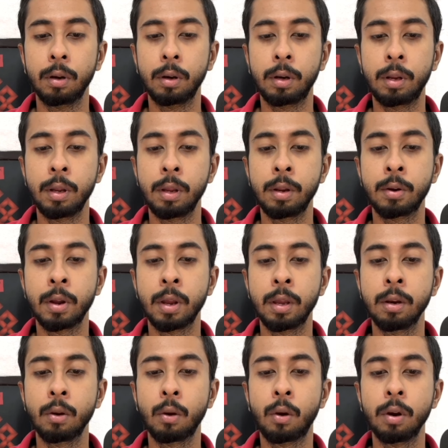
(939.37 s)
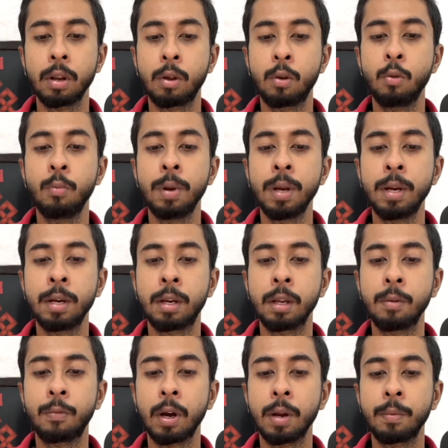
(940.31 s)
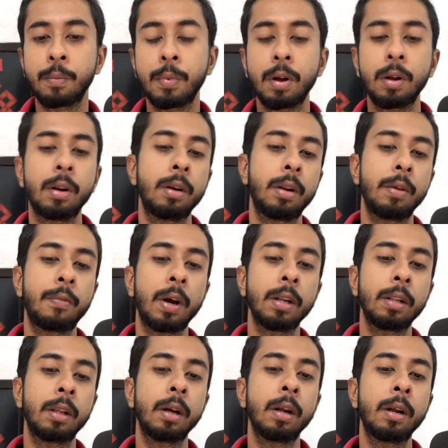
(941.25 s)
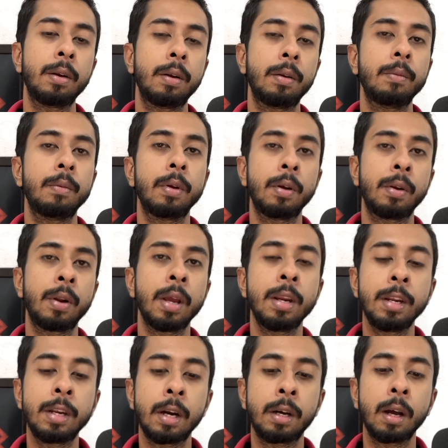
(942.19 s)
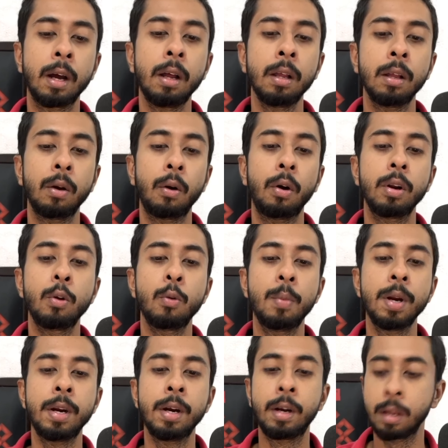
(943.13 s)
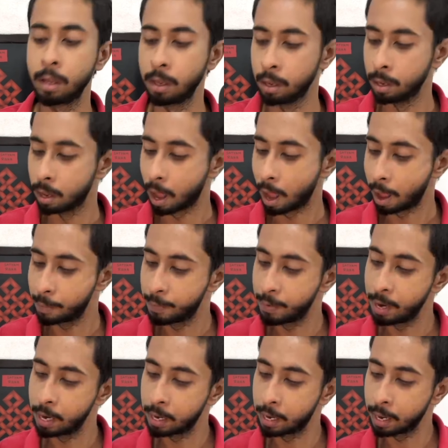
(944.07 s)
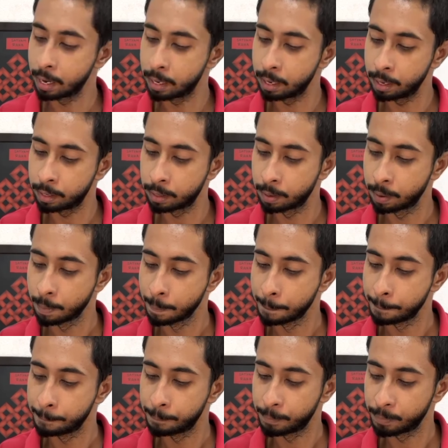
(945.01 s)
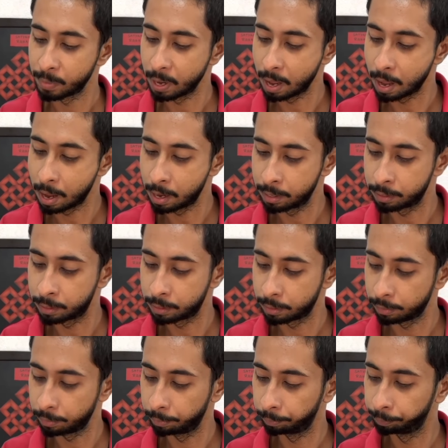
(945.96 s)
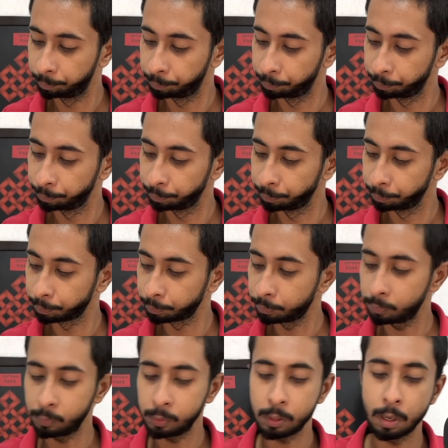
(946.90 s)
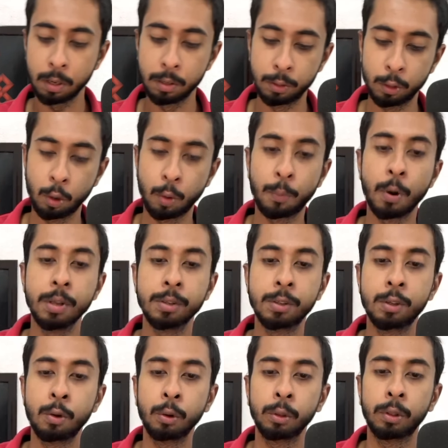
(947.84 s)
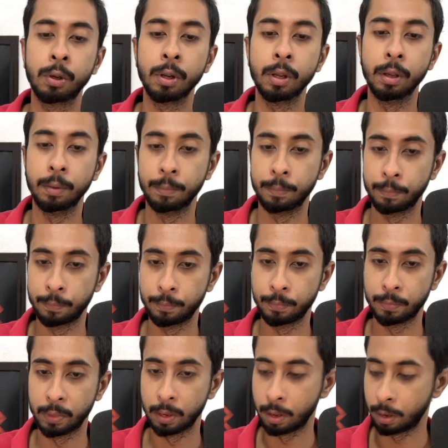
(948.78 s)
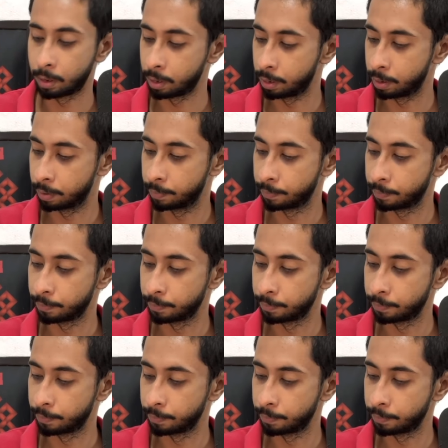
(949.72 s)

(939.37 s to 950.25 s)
D rain on humidity, if I divide the rainy data on humidity, I will get it as 0.03 again.